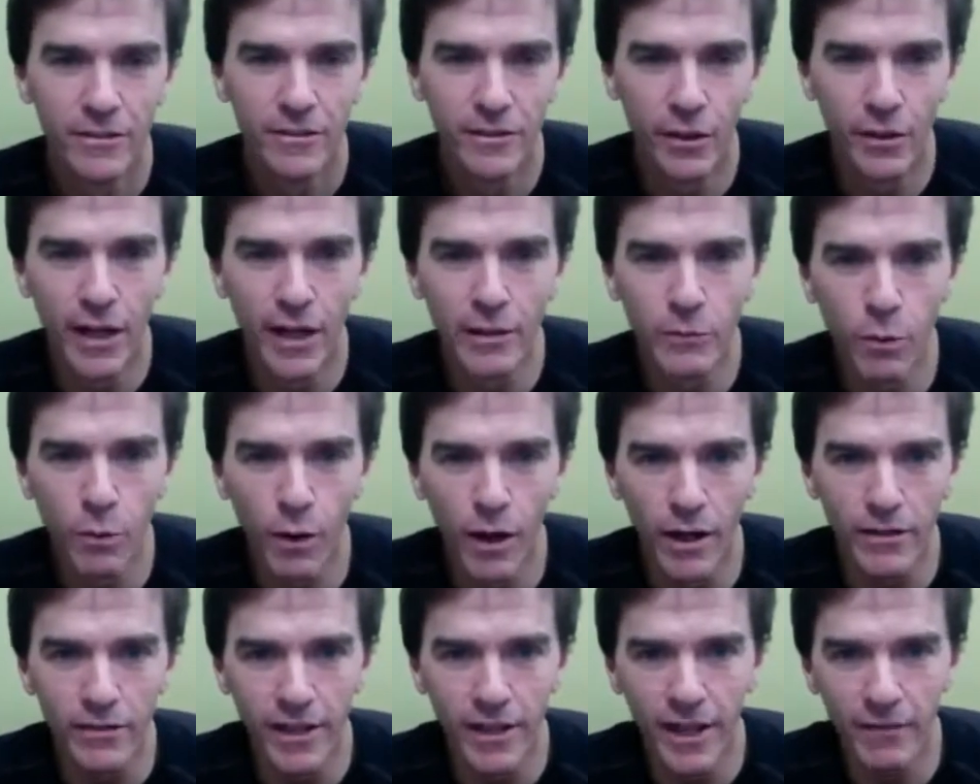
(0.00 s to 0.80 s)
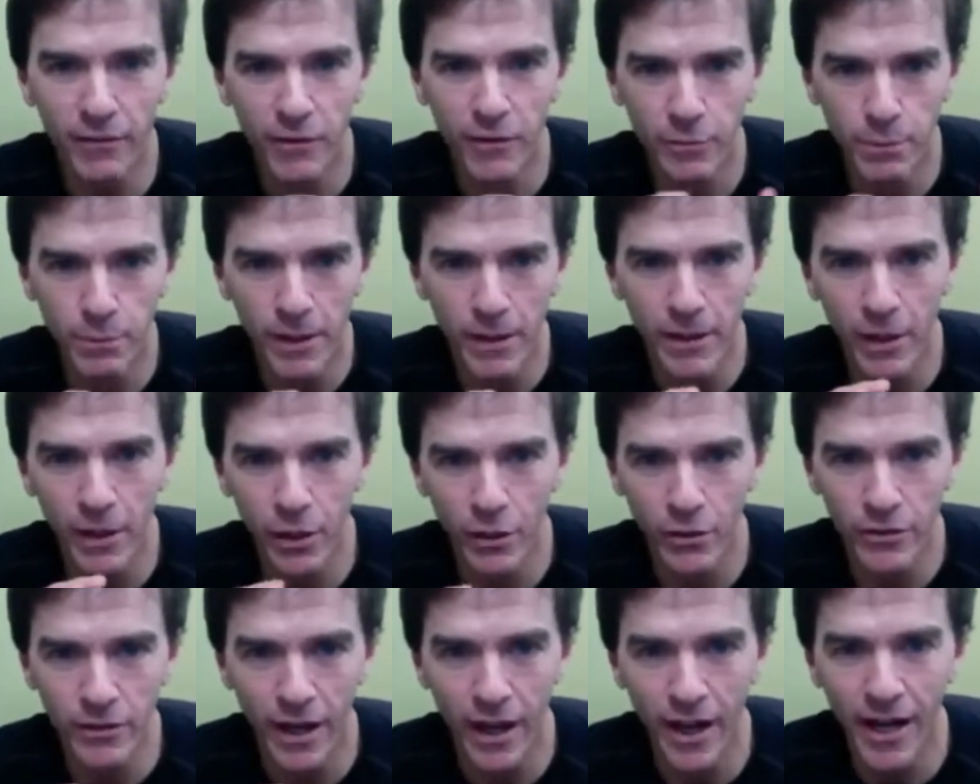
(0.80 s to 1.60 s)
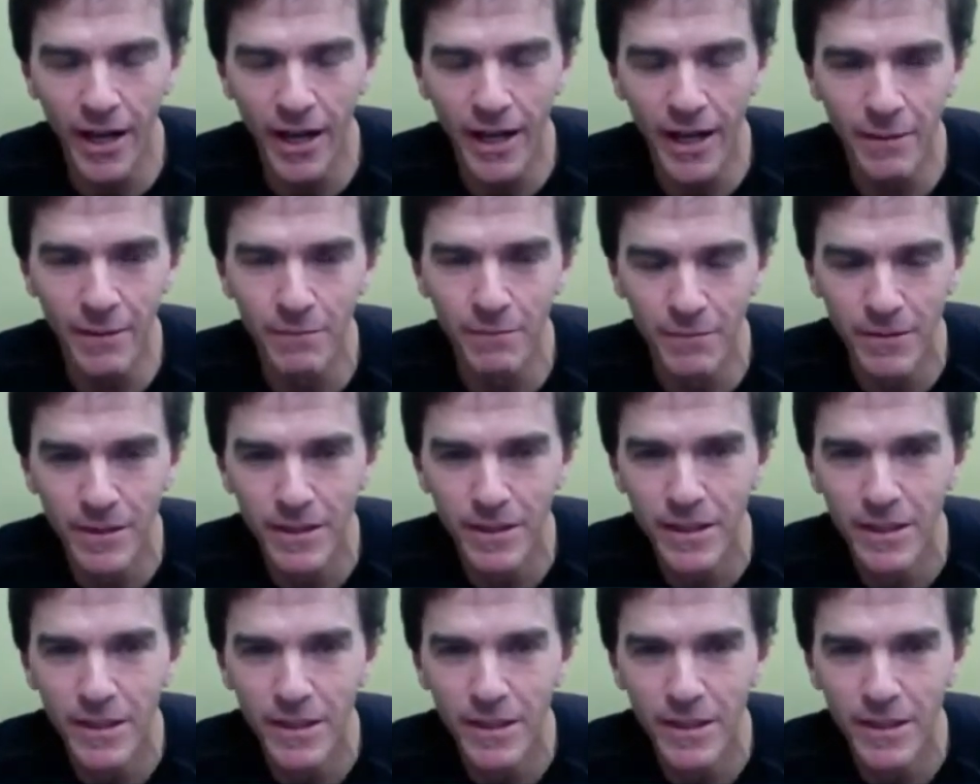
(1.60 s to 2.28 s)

So that's why I say, if you spend a little time,